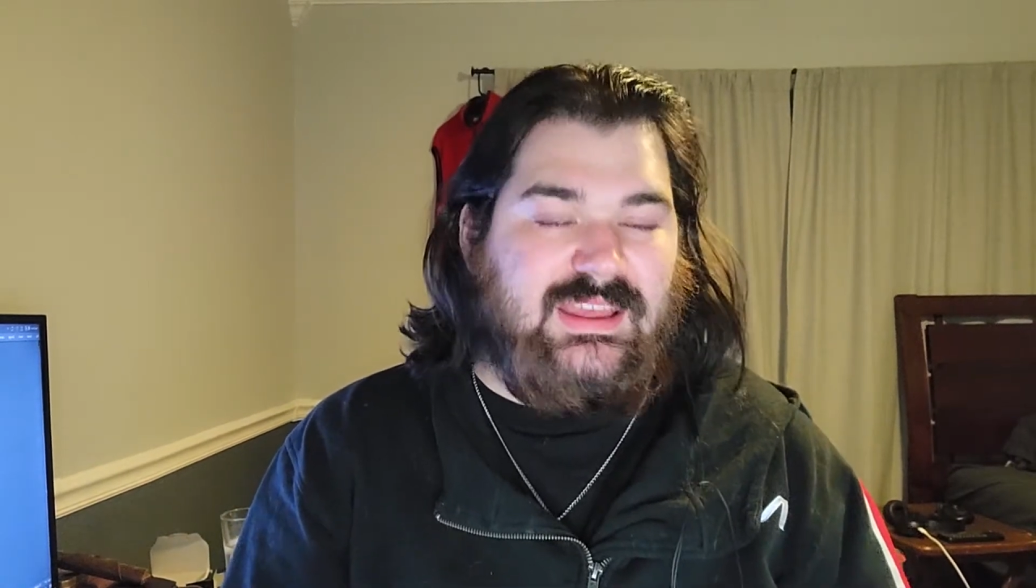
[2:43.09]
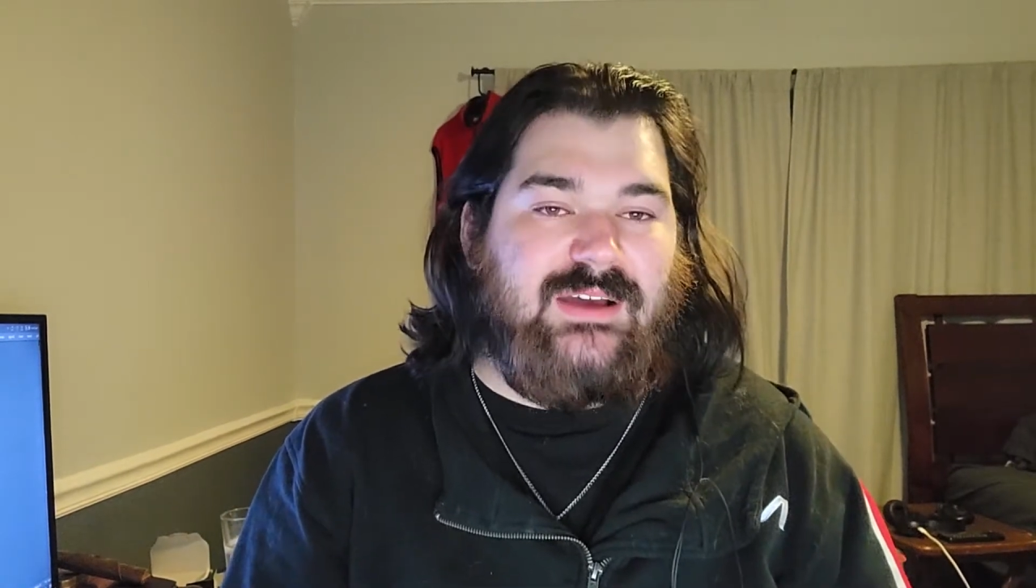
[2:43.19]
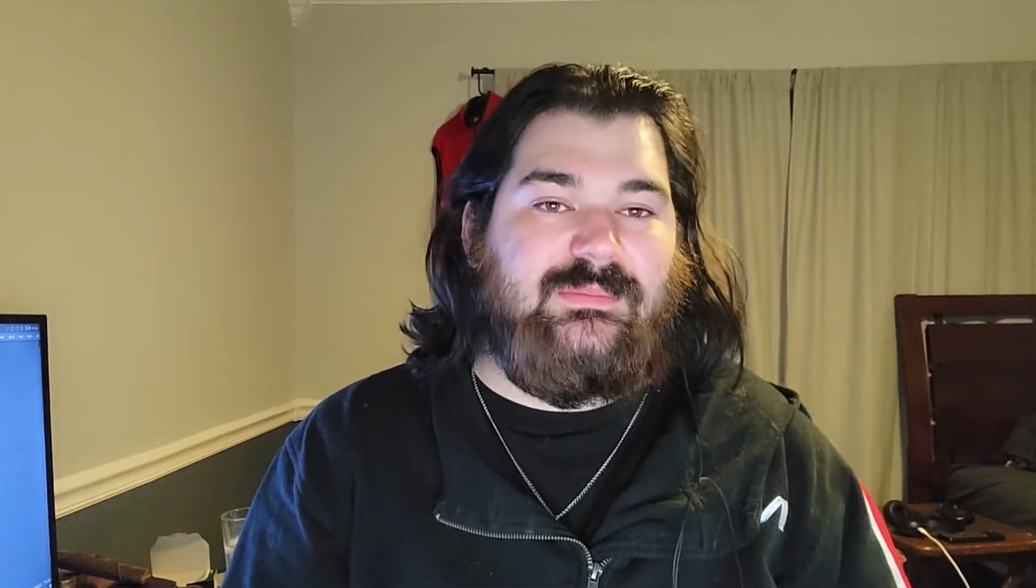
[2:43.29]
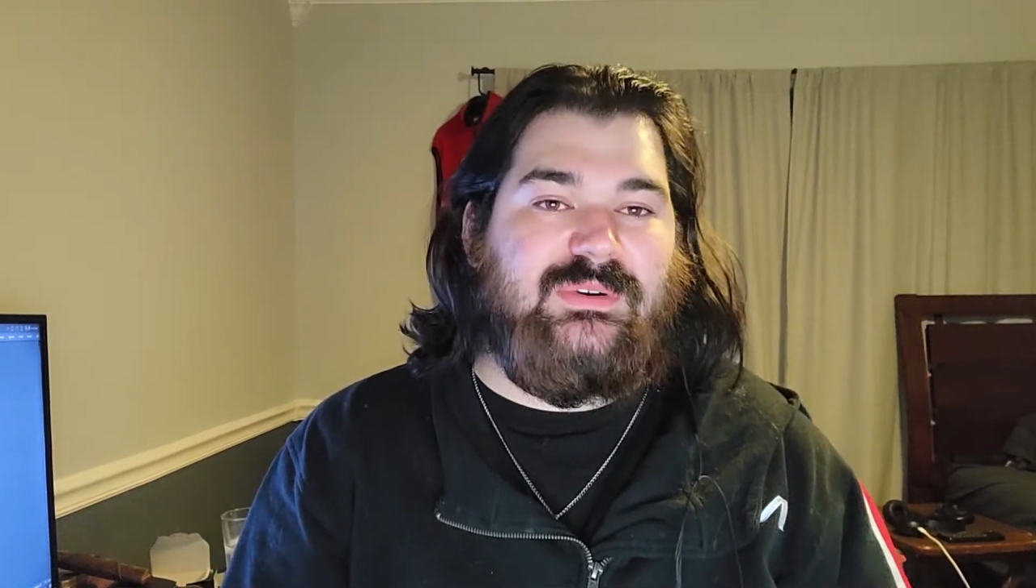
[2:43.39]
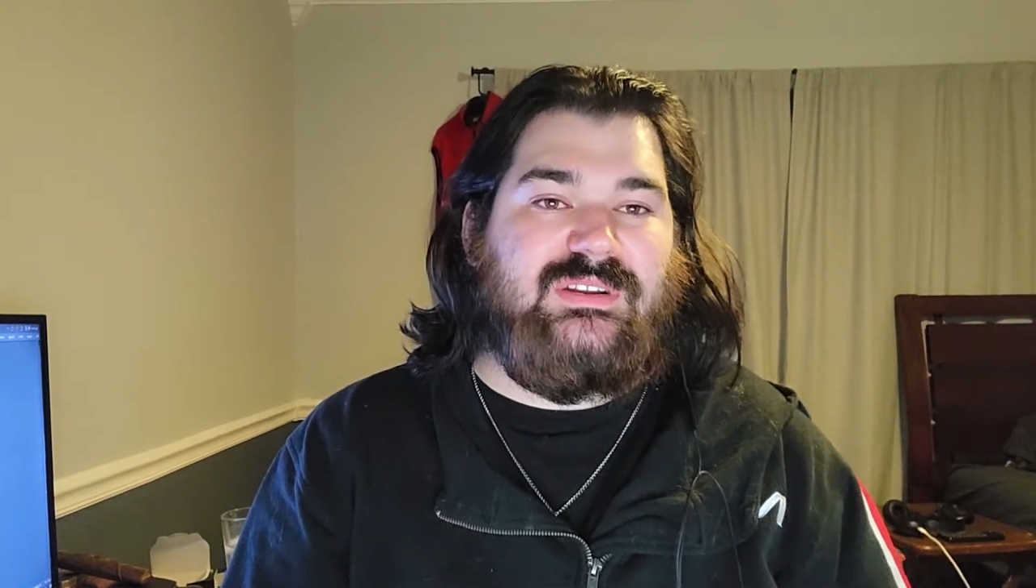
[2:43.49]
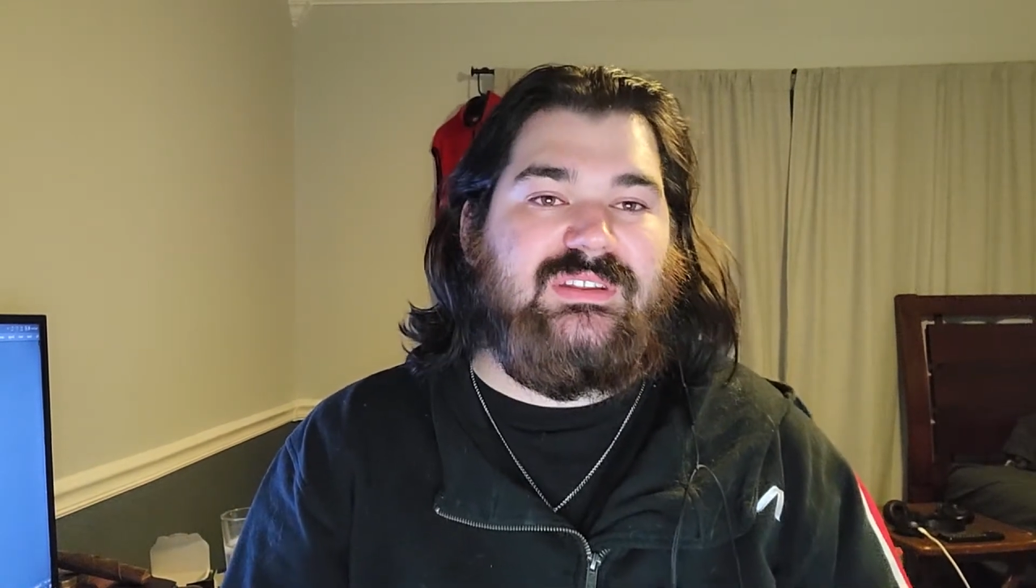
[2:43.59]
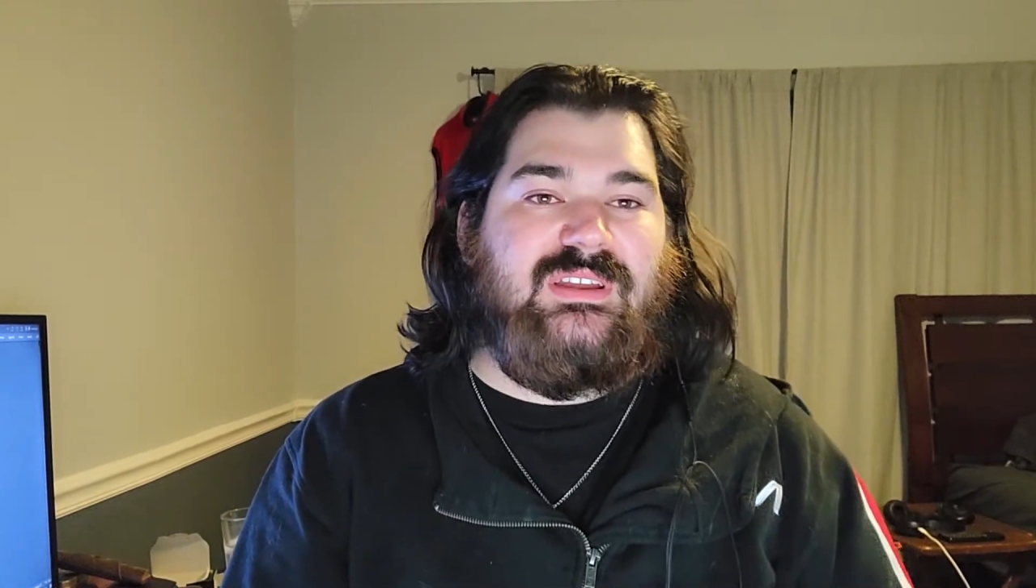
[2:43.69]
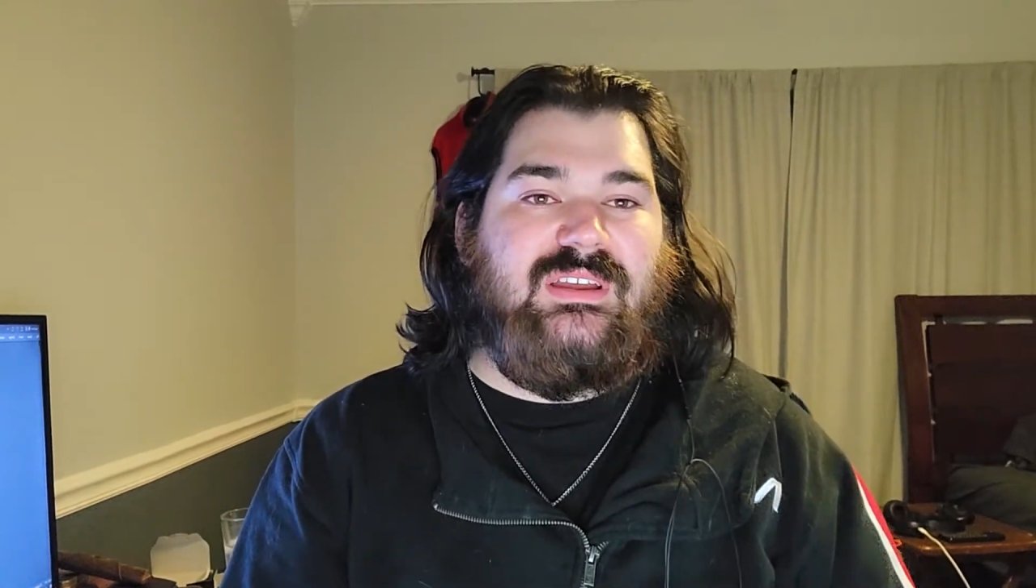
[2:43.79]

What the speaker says: output